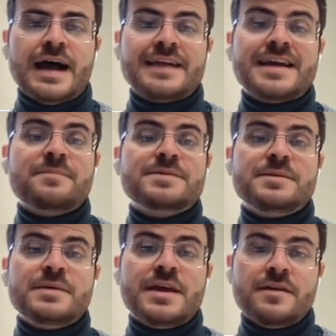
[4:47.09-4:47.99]

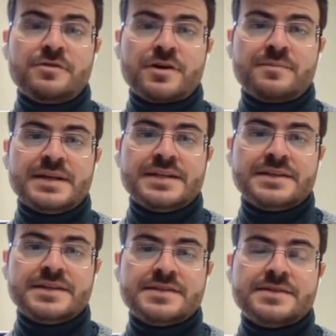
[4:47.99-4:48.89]
adaptive behavior
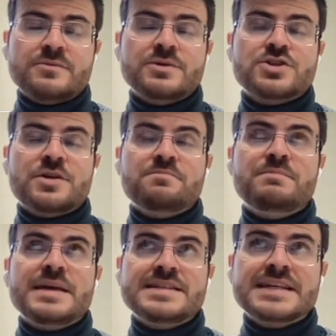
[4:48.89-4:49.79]
abilities, which are
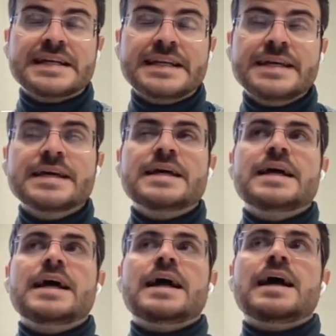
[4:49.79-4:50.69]
basically
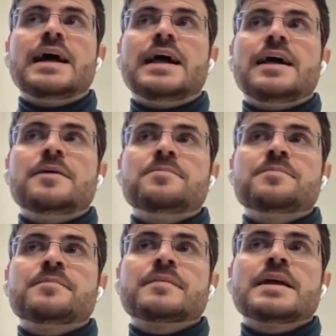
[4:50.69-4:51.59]

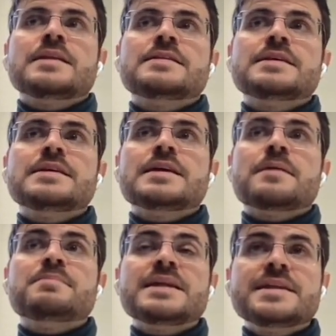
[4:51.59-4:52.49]
the
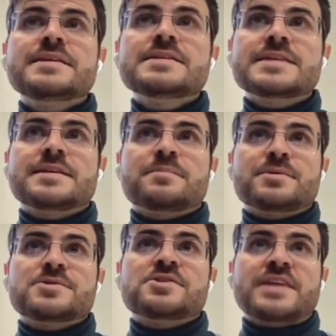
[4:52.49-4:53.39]
abilities that a
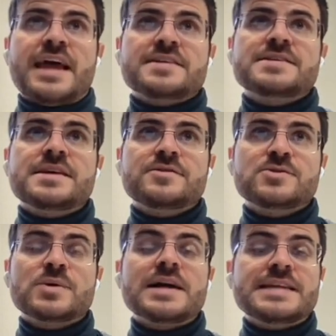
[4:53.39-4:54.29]
person has
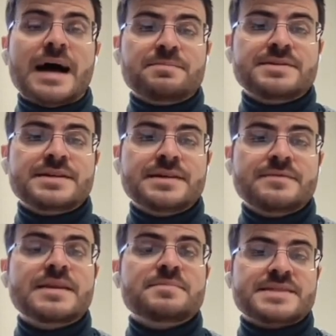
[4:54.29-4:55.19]
to adapt
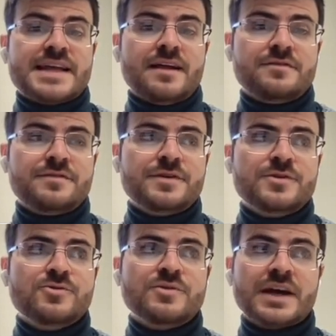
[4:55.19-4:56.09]
themselves
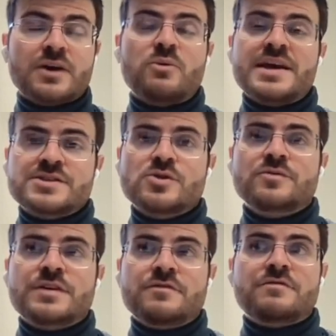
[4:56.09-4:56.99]
to the request
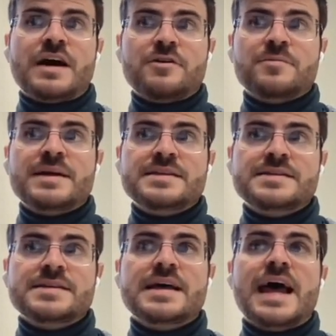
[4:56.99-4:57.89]
of the
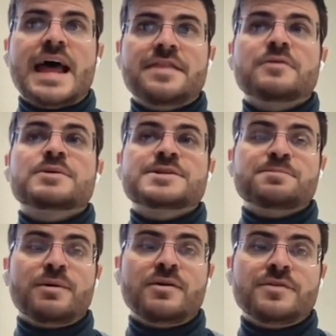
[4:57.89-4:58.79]
environment and
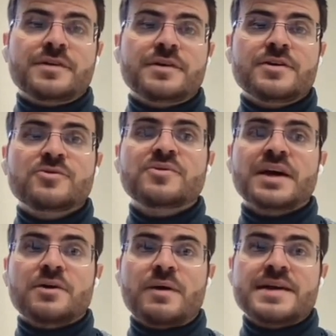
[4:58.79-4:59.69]
respond to
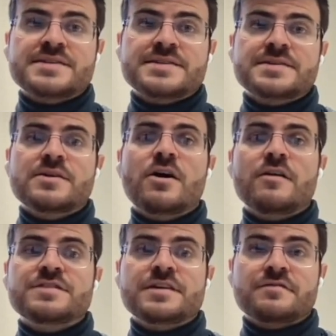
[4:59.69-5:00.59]
the requests
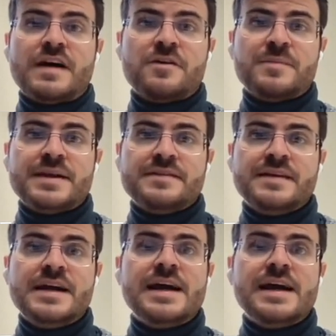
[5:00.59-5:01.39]
of the environment.